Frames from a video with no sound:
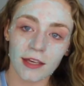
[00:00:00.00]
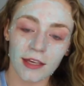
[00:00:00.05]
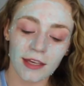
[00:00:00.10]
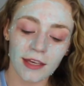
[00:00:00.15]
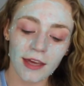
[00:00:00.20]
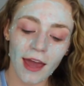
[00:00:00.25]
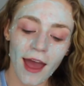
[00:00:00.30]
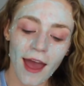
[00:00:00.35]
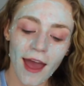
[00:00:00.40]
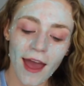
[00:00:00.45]

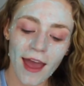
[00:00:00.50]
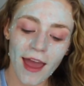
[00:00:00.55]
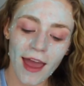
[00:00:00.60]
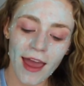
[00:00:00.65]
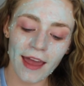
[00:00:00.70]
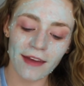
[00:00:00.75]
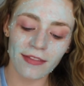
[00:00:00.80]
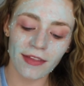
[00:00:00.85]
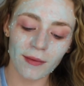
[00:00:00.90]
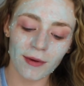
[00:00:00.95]
Yay!
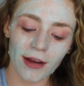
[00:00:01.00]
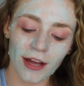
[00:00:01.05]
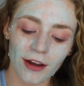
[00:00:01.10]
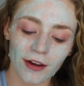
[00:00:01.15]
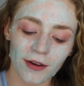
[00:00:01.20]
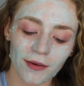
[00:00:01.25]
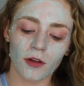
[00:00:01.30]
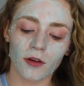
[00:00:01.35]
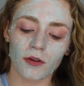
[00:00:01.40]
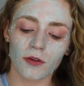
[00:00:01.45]
There we
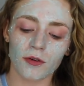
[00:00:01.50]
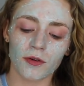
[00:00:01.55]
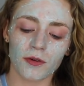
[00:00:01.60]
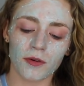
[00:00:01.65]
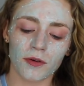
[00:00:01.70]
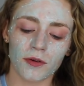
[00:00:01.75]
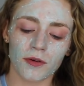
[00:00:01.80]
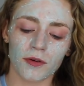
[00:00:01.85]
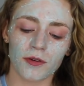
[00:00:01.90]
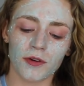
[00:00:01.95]
go.
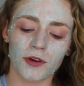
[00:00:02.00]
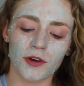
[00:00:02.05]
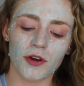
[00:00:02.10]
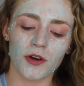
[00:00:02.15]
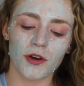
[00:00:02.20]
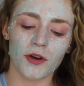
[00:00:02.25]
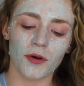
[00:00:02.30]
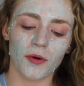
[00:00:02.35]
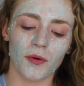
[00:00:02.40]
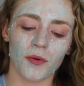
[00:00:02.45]
Oh
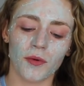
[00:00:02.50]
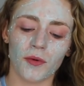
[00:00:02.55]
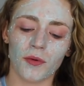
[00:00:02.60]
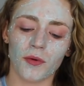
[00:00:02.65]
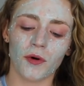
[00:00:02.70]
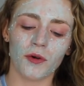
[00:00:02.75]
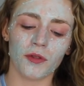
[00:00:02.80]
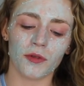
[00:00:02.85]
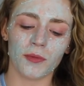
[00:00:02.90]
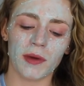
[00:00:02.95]
no,
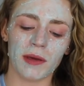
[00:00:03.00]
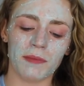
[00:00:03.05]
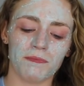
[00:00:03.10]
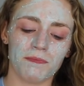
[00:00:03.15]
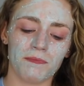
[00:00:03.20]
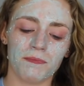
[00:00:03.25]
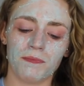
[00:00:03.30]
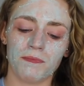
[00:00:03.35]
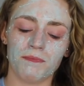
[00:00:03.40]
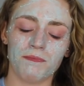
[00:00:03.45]
all the wee
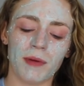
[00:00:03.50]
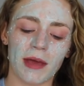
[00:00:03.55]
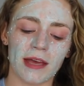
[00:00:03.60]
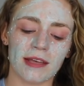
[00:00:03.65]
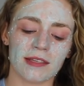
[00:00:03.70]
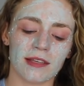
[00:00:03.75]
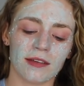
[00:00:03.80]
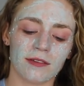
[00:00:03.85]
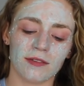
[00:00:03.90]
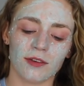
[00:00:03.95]

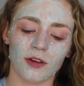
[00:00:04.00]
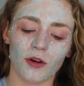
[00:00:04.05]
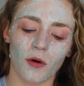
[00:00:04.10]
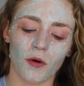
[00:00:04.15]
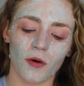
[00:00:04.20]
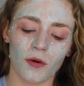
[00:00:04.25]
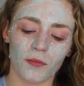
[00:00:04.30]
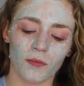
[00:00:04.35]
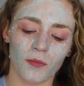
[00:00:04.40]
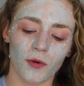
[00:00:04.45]
bits of
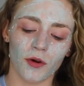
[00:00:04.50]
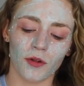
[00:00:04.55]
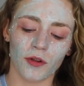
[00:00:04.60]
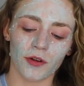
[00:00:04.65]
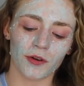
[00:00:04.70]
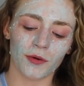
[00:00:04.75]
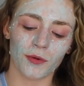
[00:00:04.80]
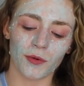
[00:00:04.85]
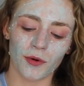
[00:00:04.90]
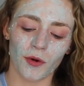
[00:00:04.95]
cotton wool
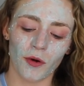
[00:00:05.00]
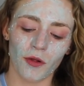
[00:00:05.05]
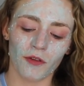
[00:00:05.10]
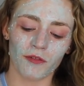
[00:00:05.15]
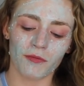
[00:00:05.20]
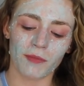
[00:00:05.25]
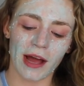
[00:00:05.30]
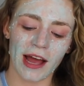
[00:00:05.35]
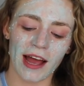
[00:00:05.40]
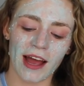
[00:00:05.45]
are going all
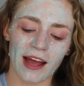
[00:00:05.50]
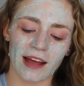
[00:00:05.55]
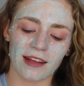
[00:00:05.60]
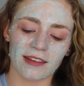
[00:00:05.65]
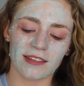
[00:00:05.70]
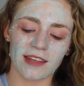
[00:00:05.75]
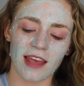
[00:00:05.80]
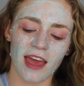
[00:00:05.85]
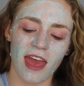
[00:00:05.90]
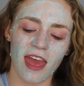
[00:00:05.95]
over my
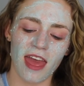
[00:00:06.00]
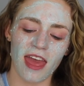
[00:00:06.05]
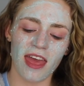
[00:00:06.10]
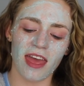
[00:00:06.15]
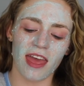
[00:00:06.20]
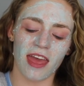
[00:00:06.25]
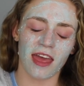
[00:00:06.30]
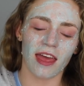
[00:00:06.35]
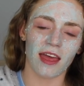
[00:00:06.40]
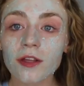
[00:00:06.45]
hands.
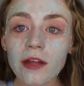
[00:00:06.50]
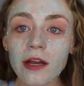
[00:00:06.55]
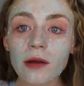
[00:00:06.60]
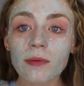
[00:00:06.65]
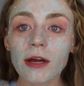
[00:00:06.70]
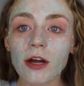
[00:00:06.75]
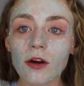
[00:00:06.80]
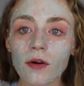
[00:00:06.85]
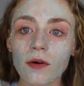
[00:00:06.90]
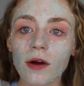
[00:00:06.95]
Eh. So there
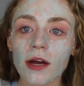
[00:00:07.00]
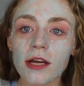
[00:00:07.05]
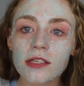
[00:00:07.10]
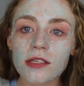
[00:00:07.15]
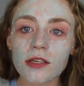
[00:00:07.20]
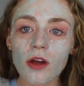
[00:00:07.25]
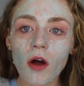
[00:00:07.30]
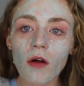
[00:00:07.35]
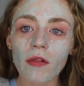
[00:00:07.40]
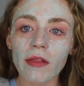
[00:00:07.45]
we go. It's
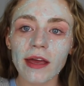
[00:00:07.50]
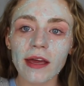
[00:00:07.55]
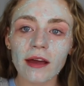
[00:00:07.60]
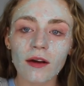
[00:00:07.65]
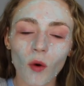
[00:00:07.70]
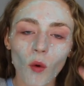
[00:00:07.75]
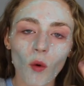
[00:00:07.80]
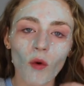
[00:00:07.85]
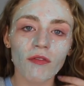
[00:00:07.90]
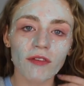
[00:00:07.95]
not like
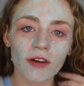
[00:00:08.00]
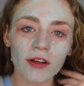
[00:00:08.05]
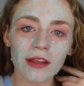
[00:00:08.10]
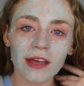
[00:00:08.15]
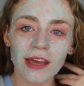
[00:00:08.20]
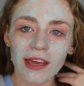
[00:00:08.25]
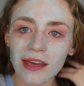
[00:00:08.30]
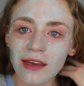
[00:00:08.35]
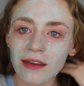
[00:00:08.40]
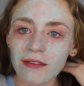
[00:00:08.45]

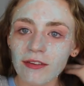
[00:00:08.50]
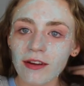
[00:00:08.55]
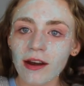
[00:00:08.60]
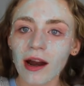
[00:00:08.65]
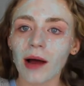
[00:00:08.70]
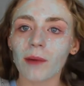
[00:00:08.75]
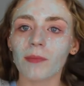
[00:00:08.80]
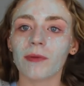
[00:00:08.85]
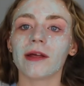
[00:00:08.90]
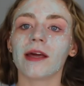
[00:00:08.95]
overly even
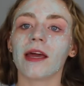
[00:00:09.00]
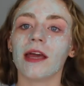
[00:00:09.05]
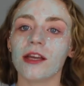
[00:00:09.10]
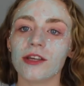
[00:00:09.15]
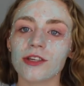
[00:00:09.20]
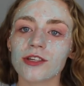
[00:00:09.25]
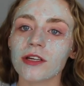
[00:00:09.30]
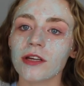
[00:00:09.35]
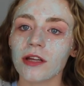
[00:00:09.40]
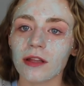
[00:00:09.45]

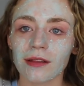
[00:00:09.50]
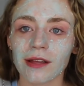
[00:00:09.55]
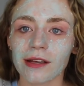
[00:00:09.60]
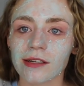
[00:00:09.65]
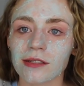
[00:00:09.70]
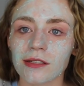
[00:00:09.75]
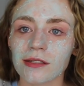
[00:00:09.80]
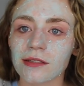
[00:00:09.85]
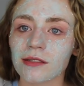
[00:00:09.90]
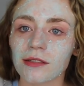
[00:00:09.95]
application, and
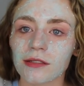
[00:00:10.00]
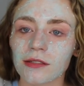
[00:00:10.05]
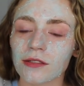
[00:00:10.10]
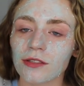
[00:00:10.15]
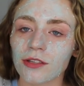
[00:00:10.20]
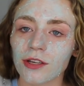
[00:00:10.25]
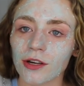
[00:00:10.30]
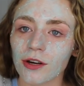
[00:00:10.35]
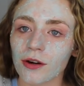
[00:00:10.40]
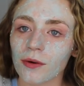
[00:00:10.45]
this is,
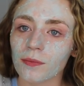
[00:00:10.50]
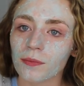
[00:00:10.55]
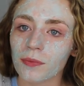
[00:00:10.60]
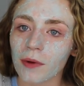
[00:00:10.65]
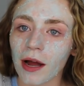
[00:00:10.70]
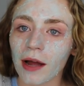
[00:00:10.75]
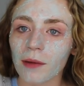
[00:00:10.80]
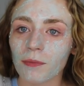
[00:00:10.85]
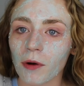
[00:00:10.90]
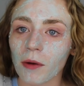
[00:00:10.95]
you know,
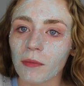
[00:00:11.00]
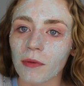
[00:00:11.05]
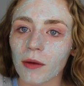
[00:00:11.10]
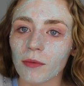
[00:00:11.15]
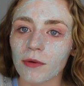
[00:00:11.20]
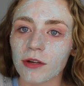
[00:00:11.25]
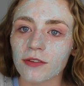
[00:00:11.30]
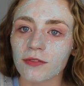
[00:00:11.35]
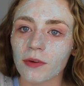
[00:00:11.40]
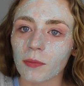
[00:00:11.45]
I probably
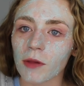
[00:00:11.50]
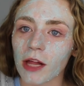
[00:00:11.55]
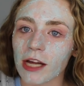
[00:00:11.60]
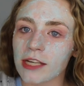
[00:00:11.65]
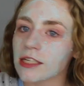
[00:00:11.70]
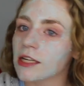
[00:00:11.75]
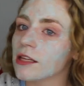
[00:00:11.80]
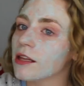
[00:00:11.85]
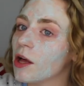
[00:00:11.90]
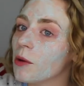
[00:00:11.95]
would have applied
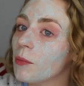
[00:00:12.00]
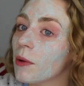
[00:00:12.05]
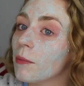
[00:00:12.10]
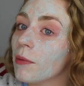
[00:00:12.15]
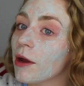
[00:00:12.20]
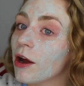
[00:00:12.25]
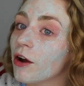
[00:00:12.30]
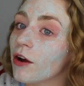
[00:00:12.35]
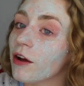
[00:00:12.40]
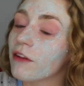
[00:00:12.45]
it a little bit
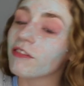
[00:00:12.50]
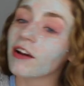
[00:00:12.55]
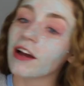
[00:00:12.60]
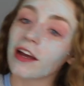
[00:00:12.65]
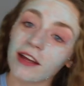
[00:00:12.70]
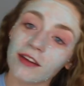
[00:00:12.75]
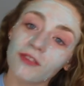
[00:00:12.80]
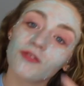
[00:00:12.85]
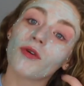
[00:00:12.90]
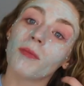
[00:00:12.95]
better if
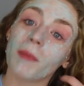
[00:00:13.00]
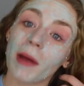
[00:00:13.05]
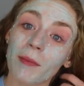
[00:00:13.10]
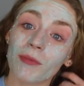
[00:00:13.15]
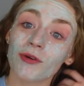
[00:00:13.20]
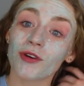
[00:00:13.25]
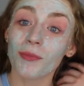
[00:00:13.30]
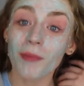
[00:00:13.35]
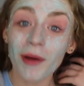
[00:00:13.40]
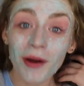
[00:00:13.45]
I
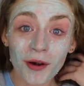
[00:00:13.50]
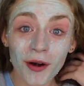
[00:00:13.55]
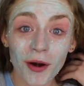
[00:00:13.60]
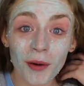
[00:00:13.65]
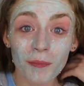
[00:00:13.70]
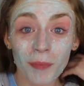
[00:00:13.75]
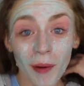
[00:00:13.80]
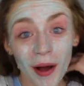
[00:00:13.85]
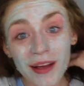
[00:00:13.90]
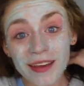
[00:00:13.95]
remembered a mirror,
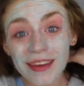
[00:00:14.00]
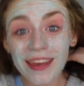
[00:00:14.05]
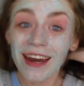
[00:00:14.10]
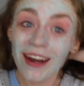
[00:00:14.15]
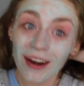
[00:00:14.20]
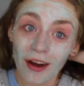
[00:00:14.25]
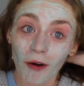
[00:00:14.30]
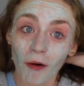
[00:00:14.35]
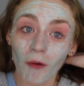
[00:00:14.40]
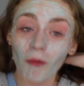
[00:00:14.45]
but you
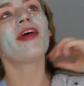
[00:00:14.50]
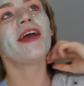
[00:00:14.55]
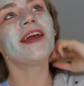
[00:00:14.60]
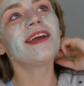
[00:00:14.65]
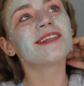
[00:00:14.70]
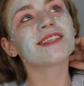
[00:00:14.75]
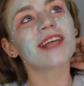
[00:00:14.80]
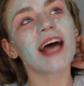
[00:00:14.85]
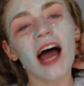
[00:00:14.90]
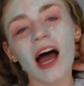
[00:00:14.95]
know,
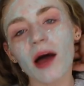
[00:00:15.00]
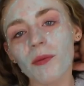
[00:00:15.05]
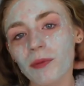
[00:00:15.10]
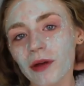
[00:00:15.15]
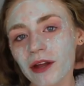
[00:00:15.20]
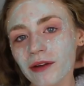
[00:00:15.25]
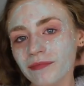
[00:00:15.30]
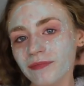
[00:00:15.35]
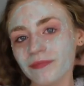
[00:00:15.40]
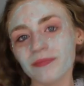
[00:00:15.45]
things
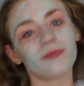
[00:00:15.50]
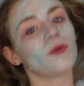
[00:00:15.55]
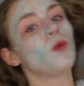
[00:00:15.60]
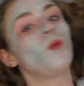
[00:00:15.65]
happen.